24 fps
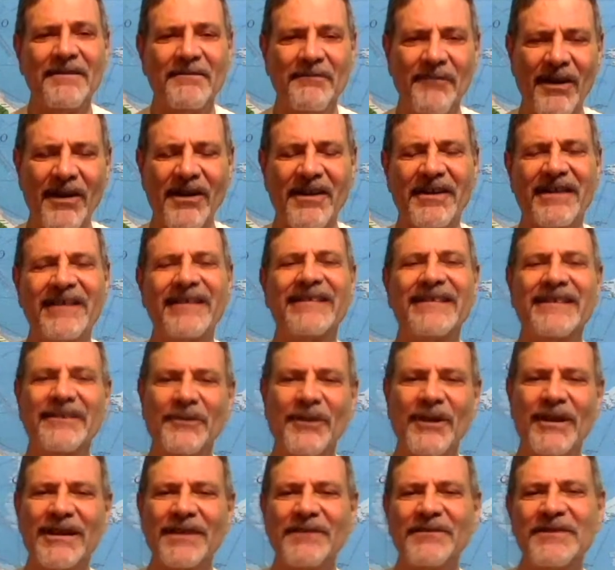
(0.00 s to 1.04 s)
Marc,
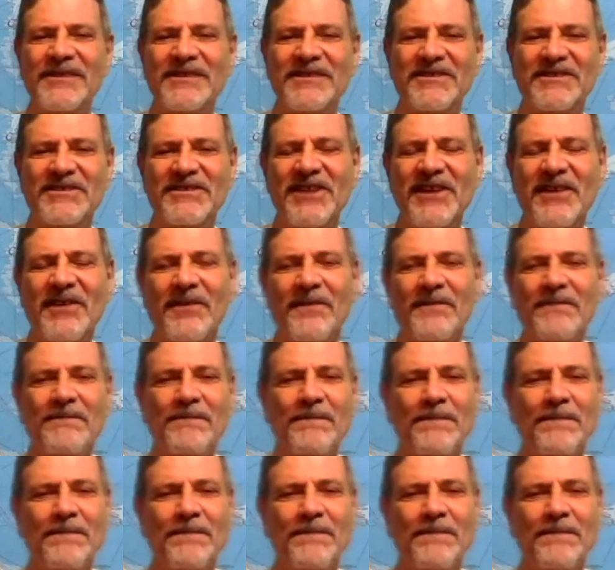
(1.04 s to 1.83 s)
welcome to the show.